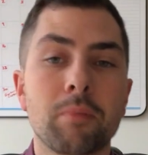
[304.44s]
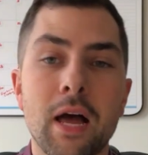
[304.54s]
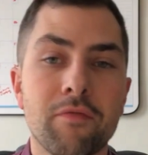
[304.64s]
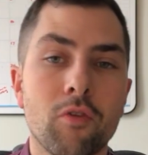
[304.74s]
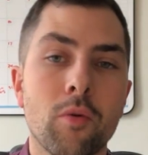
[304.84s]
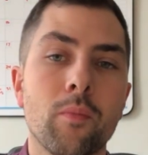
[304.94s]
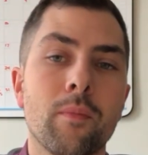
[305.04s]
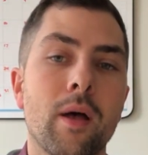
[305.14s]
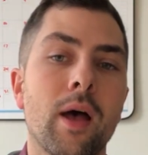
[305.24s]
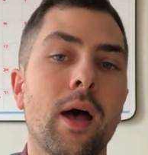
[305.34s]

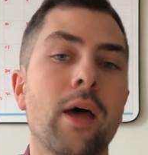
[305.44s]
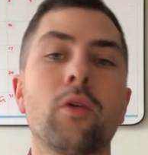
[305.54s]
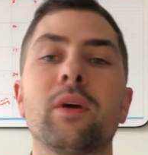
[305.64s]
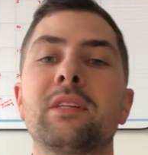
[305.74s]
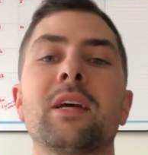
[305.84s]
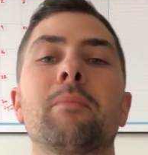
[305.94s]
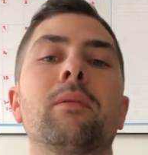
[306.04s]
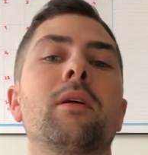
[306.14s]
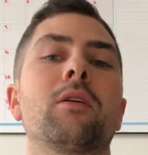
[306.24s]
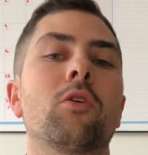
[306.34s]
platform, I don't like to get
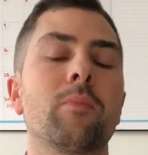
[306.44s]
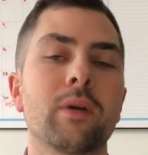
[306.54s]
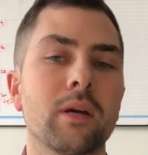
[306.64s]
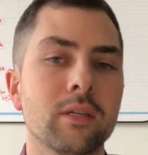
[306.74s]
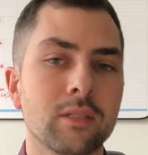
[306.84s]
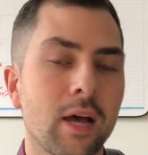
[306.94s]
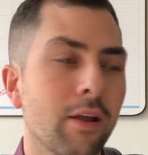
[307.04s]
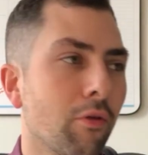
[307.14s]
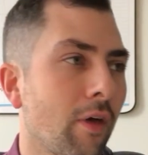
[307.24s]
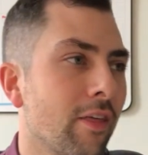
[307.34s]
political because I
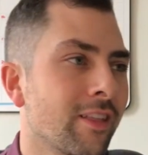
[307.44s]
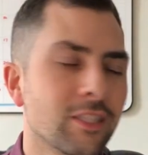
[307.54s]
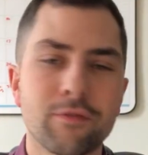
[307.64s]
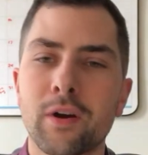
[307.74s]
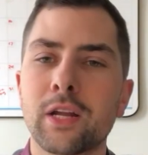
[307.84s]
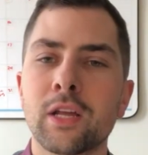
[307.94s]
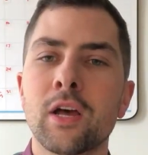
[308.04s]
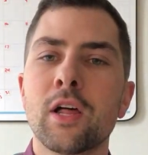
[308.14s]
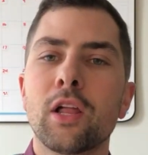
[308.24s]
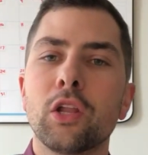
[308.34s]
don't. I think that's a very
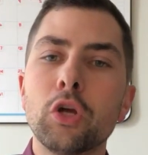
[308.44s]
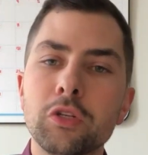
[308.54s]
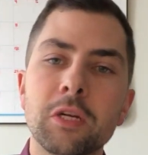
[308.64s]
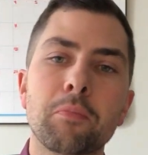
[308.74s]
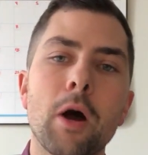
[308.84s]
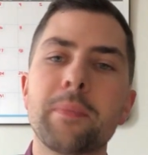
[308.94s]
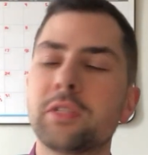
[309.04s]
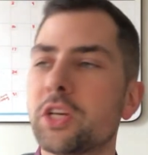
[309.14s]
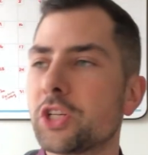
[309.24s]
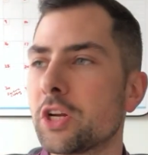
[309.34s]
losing
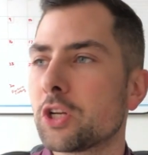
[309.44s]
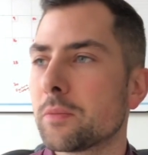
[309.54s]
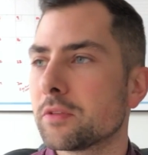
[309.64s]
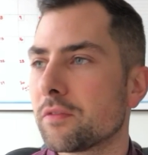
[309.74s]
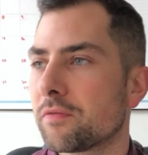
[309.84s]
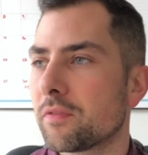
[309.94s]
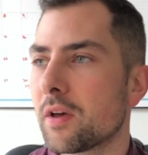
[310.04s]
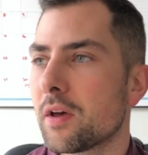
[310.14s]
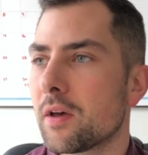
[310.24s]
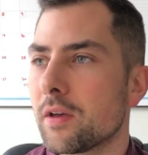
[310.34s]
proposition in terms of
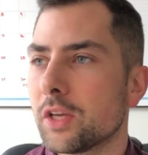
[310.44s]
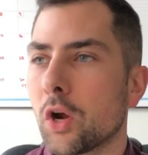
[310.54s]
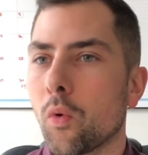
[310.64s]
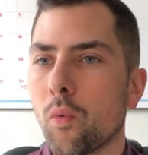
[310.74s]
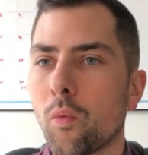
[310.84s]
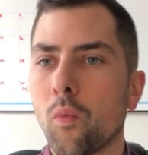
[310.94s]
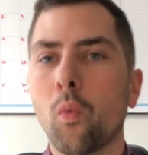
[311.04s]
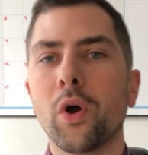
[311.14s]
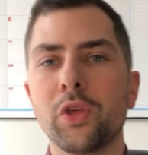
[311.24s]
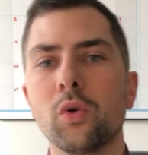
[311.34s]
you know
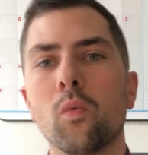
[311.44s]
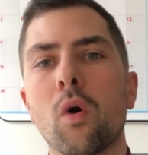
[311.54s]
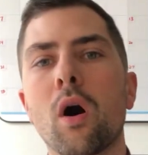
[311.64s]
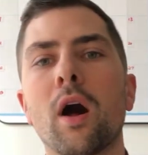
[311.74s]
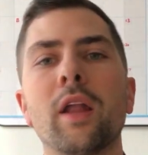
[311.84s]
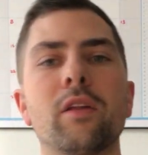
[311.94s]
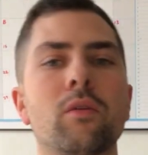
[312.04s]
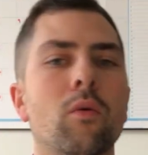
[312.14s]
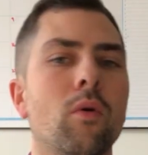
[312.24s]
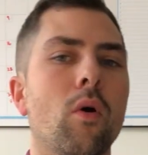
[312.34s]
what you
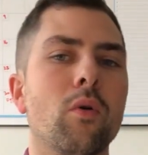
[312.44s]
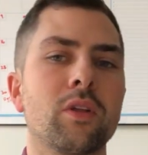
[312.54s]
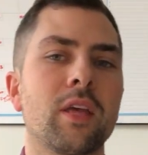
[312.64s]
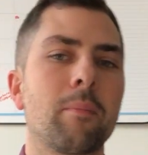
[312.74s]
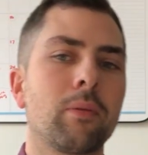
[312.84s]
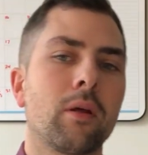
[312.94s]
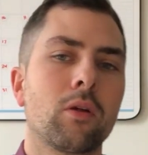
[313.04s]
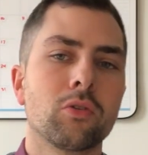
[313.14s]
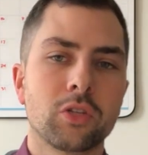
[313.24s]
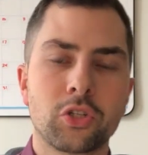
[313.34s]
want or, or to get
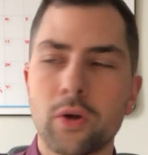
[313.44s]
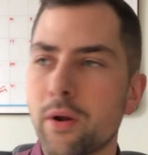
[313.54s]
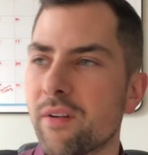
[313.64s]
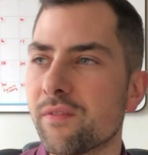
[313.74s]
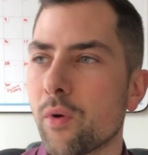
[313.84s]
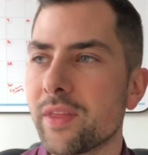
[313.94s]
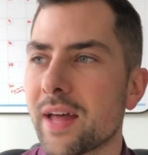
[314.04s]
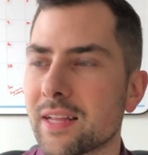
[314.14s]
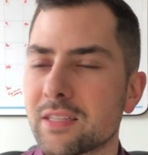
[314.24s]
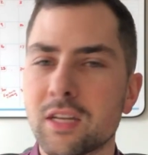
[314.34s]
political so i try to avoid
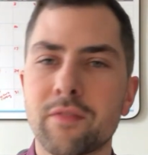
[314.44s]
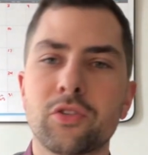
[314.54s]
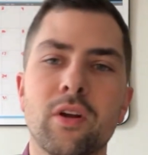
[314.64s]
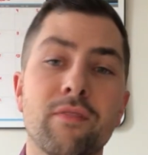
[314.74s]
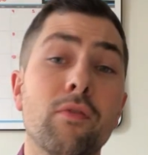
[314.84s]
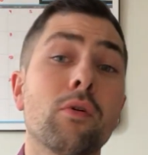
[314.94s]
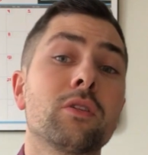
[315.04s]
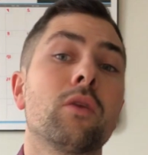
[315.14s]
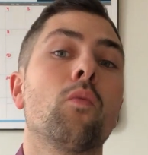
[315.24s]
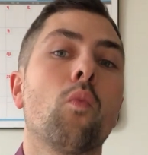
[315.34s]
that stuff i try to
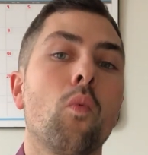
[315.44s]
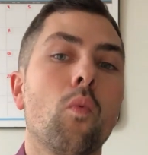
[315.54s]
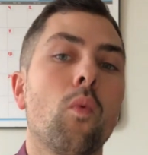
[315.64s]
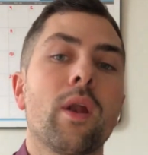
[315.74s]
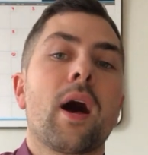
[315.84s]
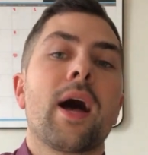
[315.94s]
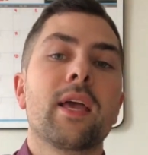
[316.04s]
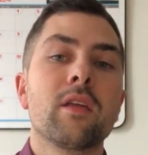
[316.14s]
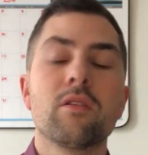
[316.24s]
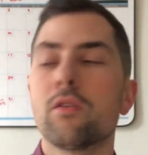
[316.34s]
focus on what i
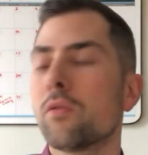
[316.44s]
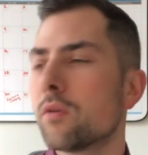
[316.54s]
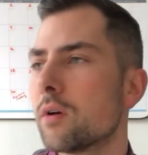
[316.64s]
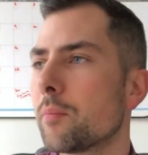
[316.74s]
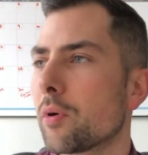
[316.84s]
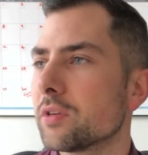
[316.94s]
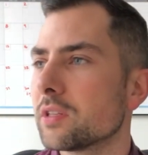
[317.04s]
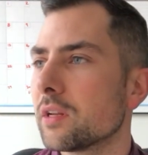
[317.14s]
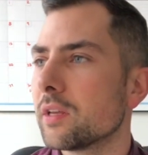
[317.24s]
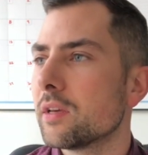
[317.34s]
can do
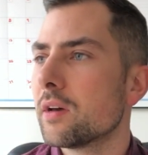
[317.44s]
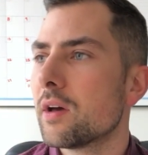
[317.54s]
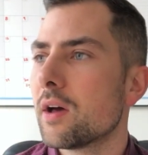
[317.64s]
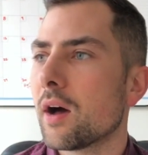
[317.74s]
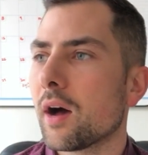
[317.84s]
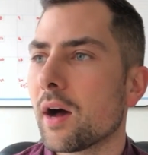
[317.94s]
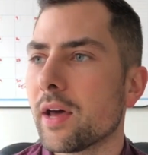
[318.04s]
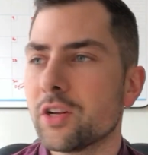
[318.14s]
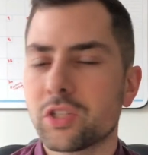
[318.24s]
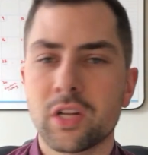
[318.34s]
personally uh,
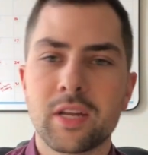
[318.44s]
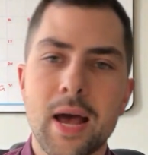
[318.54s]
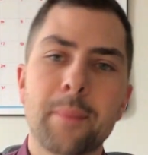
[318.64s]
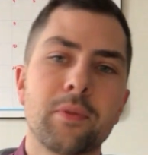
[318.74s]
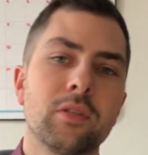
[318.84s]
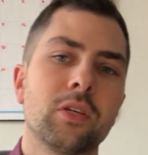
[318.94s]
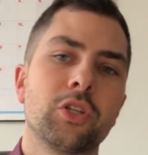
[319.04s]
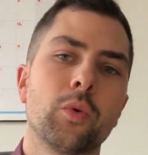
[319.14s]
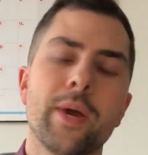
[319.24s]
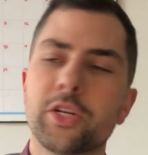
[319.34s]
and just adapt the
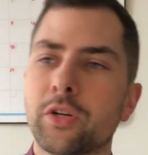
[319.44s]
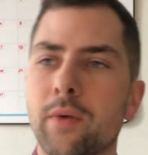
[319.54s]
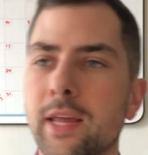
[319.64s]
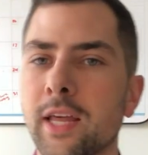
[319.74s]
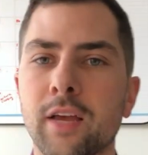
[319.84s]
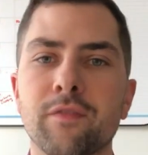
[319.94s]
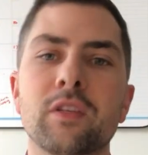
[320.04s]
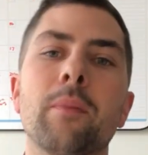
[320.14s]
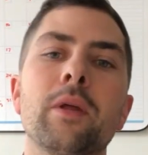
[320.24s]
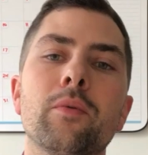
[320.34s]
situation, right? Like if
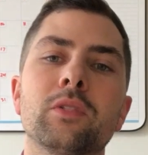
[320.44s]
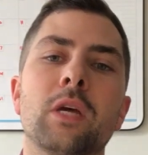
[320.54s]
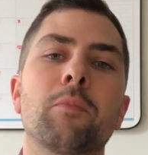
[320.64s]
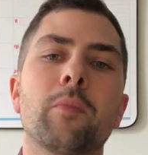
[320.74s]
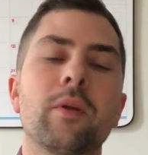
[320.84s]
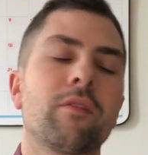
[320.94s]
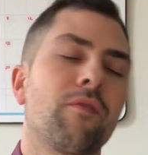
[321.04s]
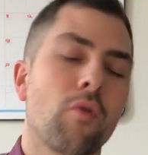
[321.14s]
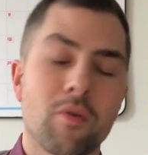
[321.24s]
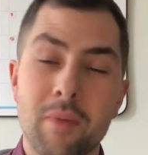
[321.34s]
somebody was to implement a
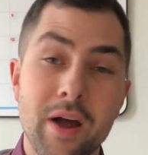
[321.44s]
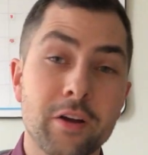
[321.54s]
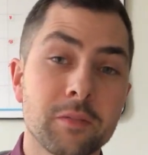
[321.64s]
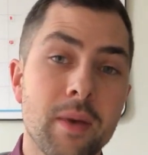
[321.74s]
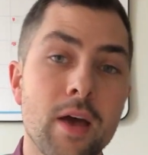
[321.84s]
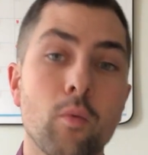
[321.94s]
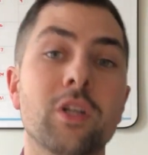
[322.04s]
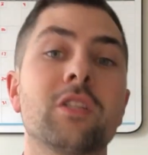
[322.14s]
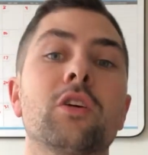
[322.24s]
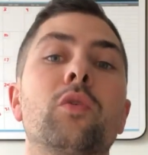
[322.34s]
foreign buyers ban,
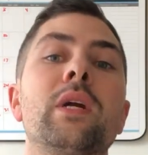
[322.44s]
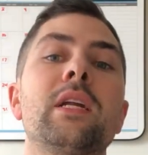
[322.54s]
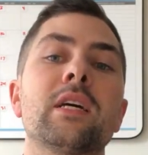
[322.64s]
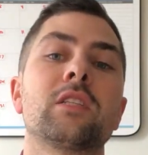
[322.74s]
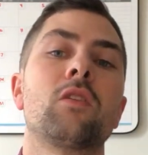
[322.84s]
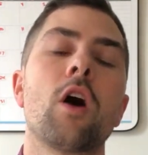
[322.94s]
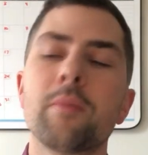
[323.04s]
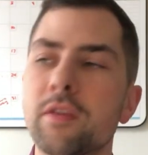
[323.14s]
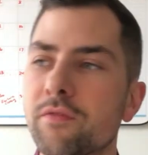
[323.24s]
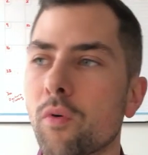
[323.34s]
which the Green has
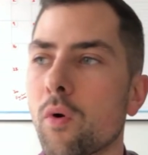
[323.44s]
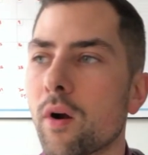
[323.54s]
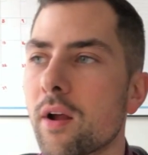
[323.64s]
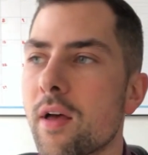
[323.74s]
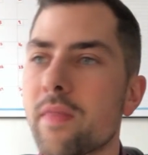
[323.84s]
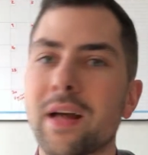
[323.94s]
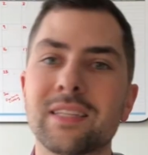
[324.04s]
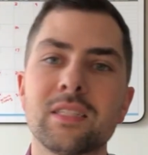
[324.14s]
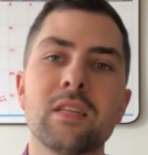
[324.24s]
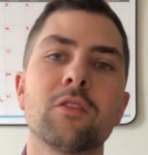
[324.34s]
lobbied for,
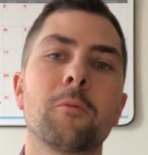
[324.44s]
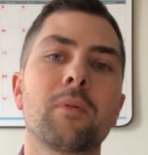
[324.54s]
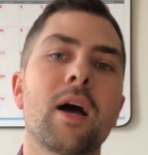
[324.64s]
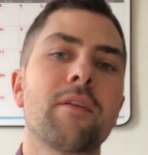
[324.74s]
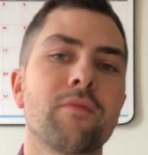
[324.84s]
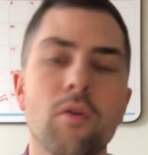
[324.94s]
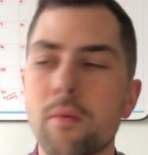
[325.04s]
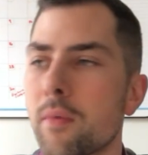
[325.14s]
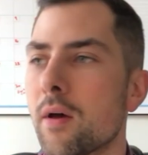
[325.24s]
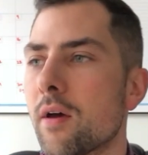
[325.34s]
that's in their
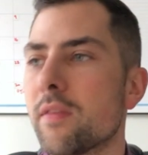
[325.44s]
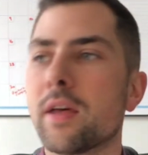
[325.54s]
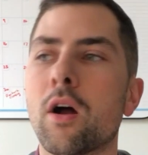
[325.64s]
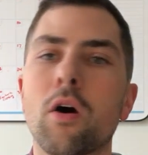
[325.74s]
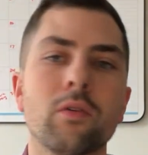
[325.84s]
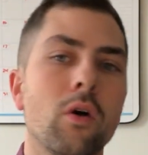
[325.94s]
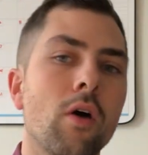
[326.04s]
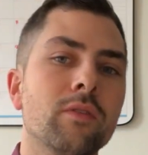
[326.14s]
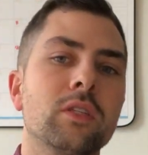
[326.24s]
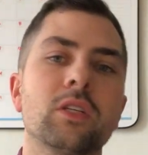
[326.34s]
platform, then I'll
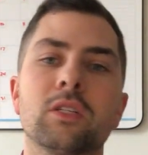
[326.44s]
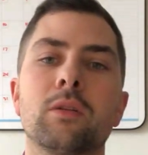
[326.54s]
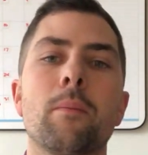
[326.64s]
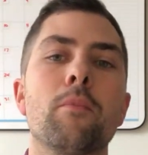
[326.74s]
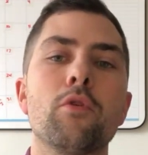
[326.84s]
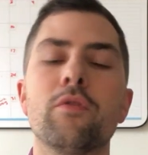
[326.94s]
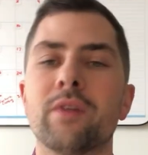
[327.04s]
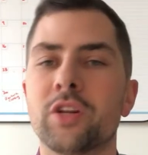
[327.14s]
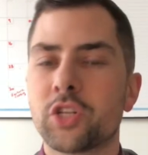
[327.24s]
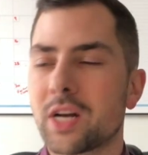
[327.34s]
obviously just move
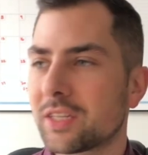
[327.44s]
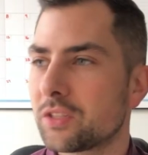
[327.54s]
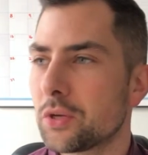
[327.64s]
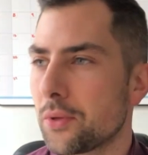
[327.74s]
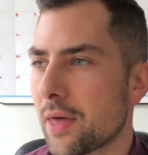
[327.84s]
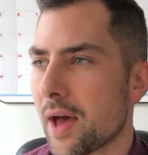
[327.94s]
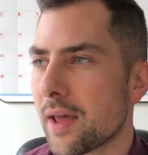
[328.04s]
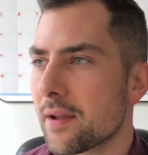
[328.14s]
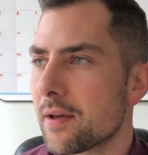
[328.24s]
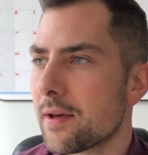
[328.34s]
and adjust to
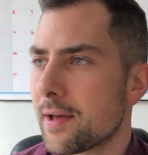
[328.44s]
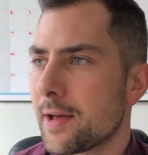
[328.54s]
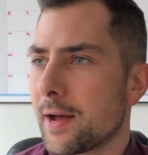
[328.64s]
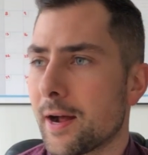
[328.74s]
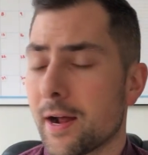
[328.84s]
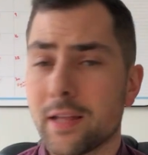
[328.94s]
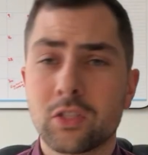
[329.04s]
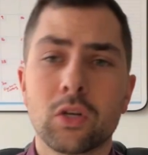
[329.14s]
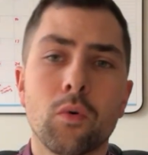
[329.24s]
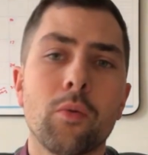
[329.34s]
that, uh, and
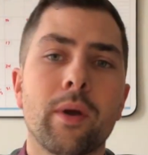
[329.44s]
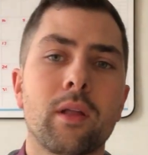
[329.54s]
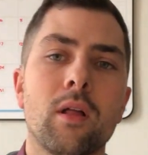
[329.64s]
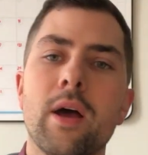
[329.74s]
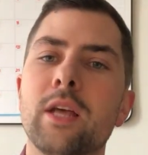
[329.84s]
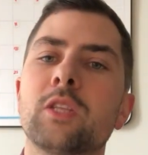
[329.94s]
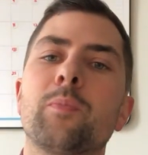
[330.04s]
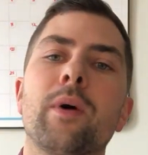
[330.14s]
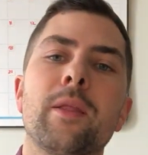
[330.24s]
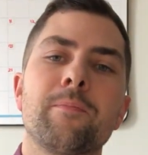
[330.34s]
so will my clients.
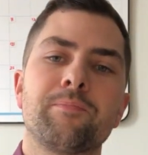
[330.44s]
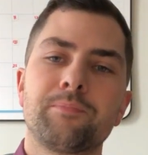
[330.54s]
But